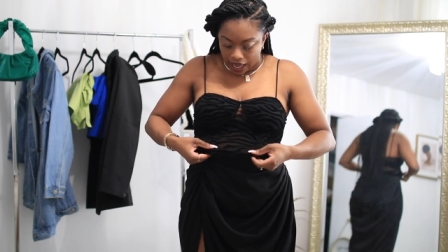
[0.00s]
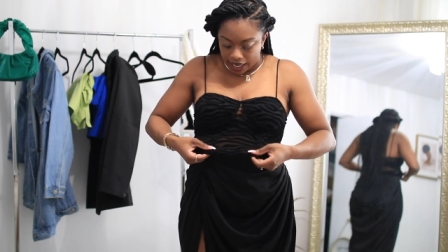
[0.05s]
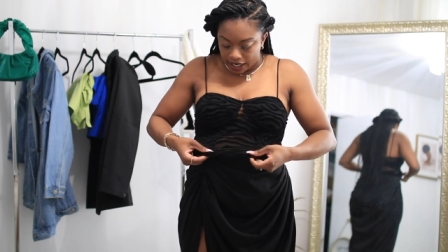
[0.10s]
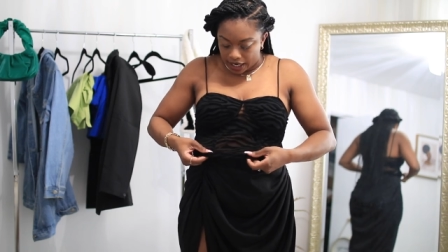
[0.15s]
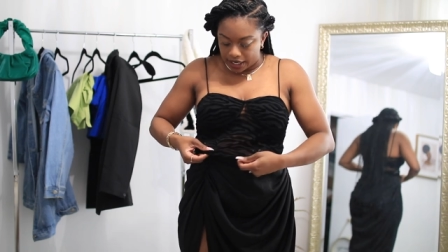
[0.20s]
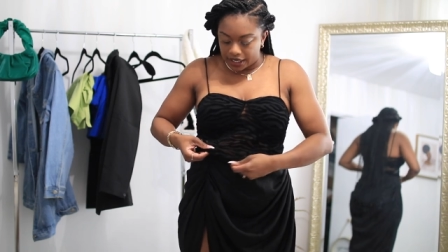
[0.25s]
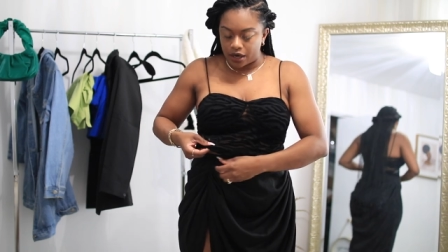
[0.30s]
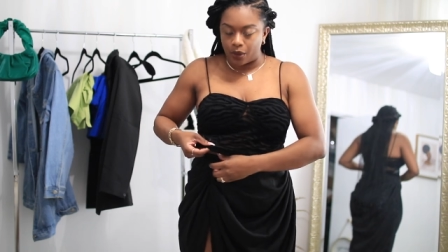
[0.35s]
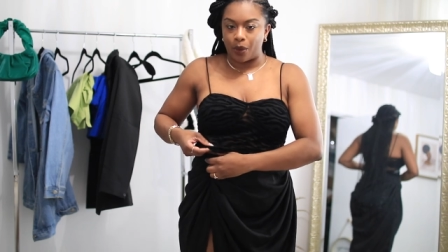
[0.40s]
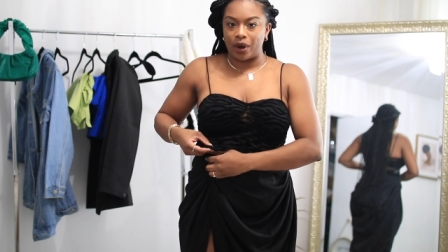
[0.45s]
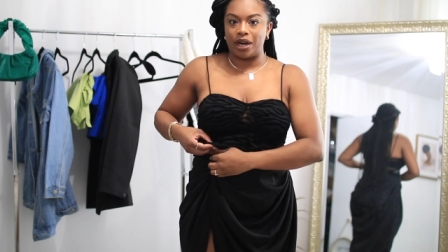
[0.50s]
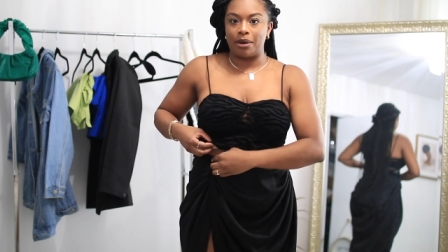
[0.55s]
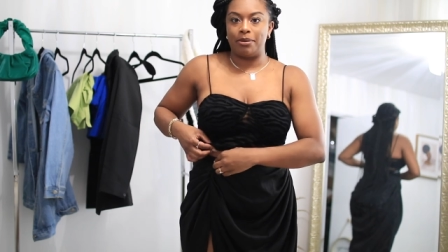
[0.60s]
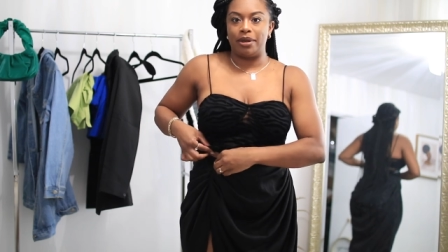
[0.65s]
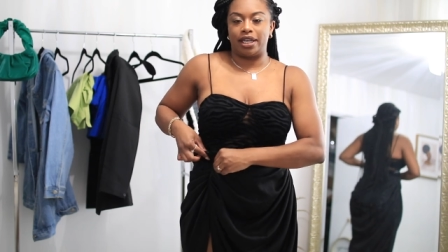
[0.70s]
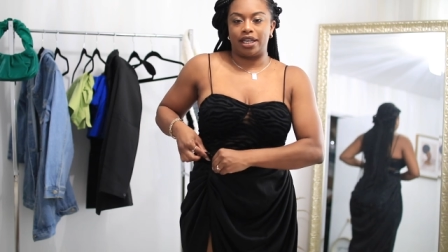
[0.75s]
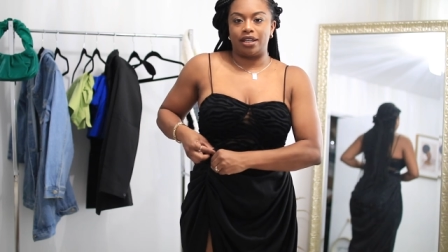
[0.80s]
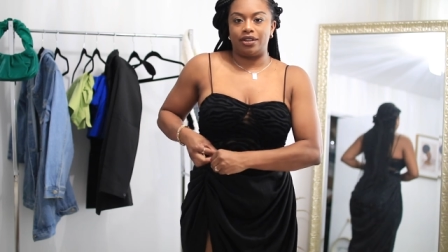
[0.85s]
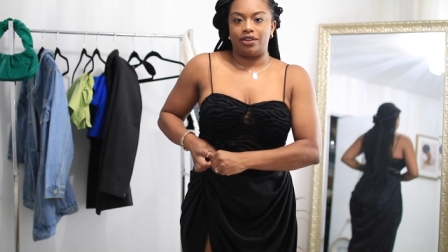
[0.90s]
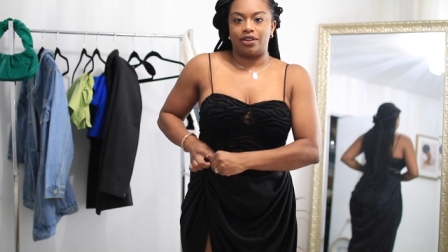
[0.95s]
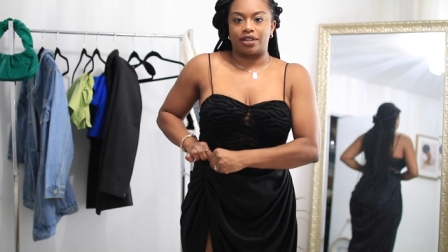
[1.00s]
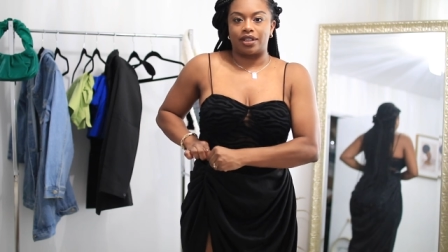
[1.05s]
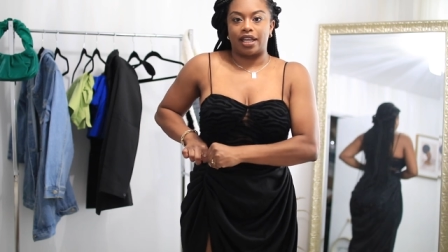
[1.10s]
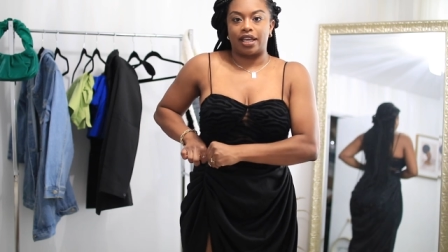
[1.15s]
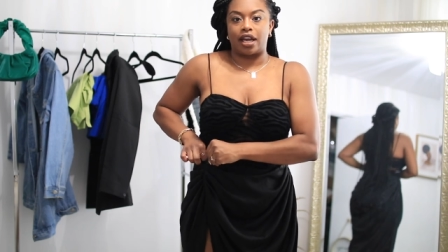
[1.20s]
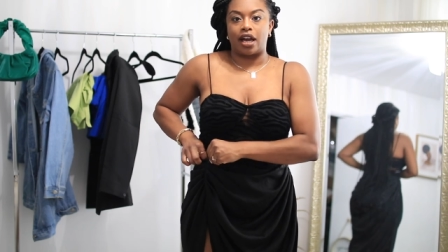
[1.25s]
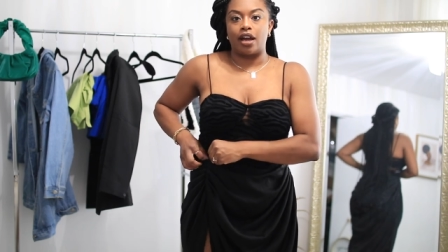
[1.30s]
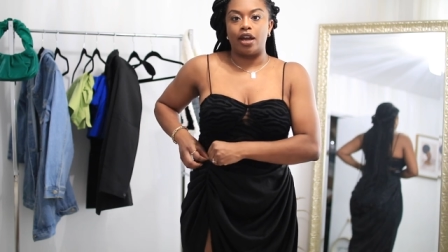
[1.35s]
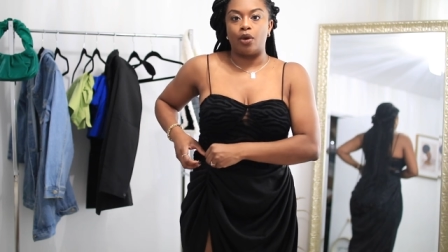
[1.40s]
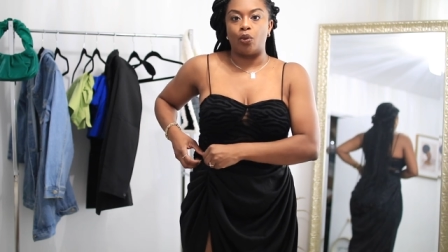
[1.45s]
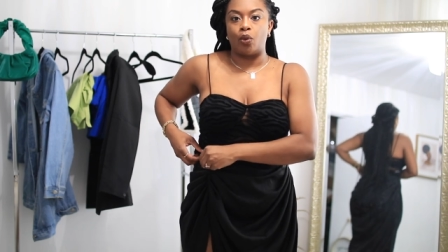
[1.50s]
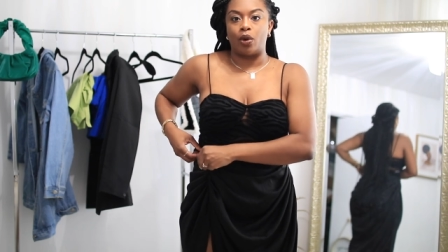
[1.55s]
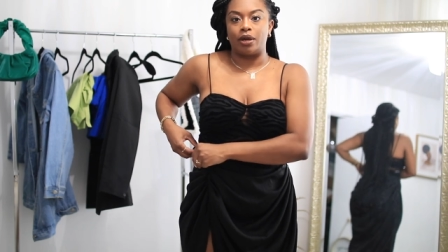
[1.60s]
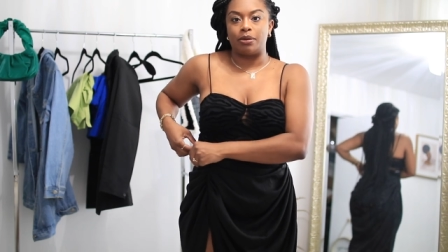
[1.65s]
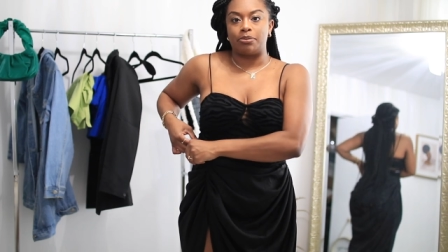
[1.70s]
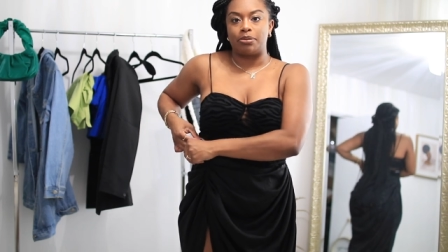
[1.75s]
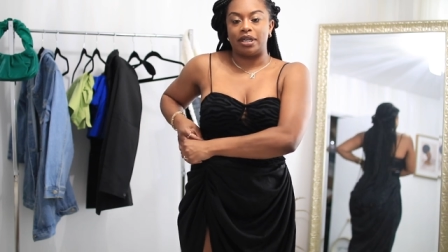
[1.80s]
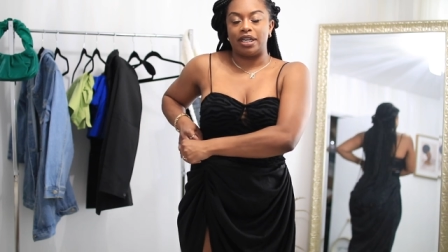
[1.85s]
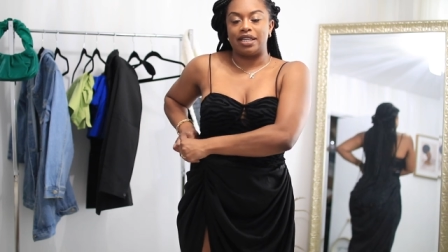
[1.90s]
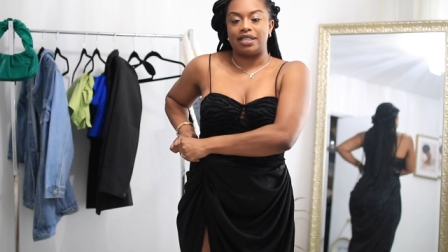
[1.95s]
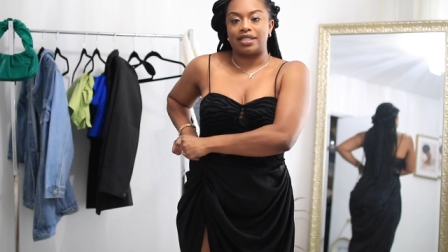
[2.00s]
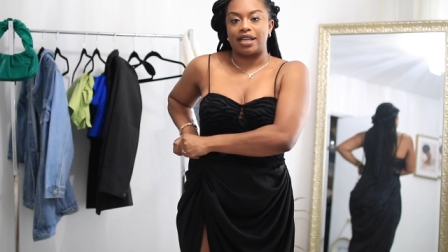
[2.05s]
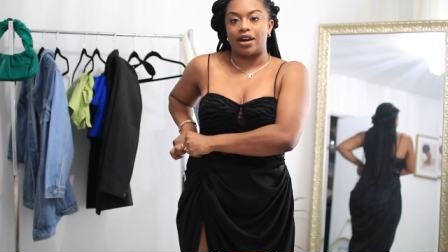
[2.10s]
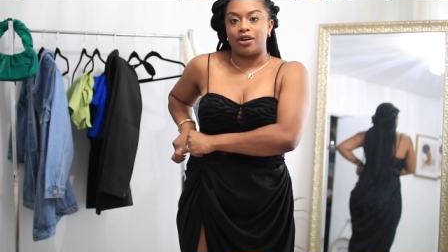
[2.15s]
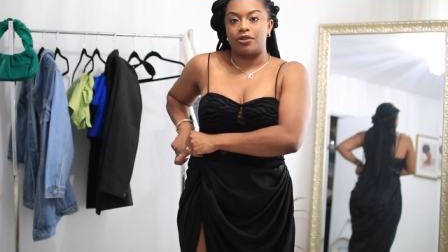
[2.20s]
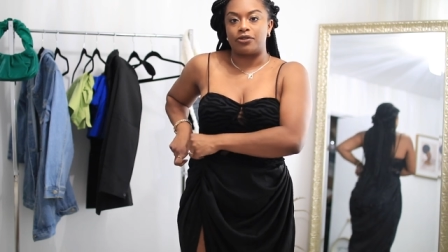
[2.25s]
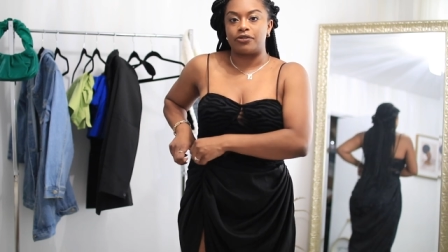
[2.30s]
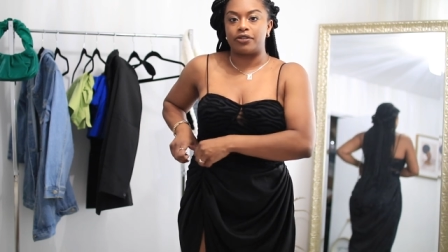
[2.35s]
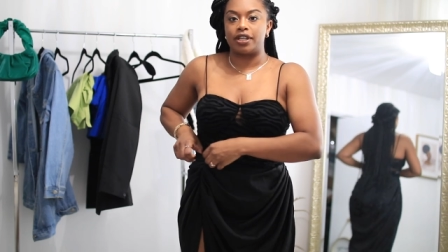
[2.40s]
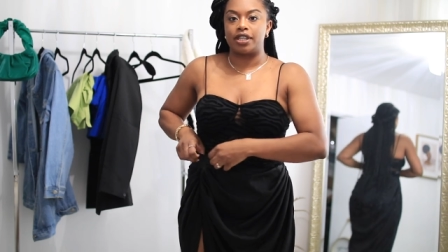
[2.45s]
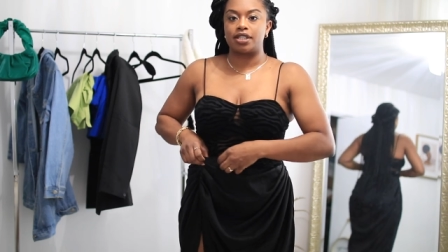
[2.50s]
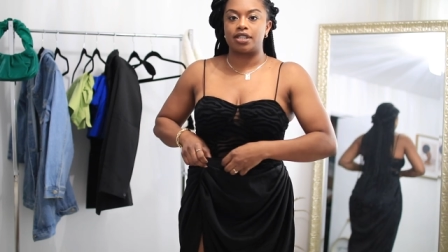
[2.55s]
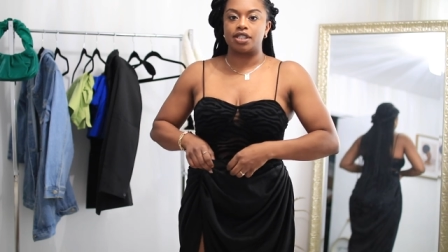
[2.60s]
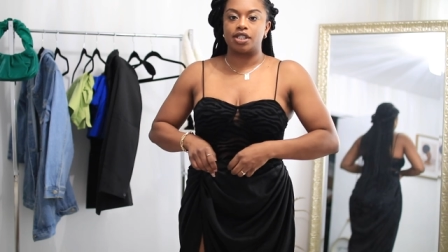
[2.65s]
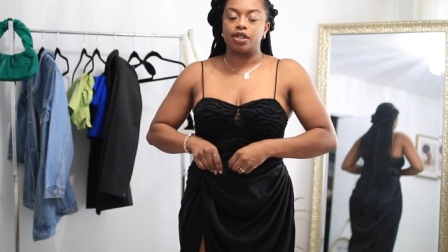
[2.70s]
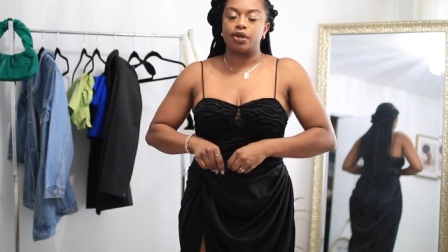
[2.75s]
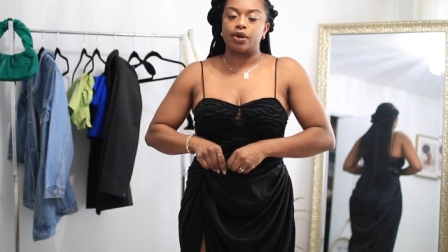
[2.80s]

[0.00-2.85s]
I kind of want to make it look like a one-piece outfit,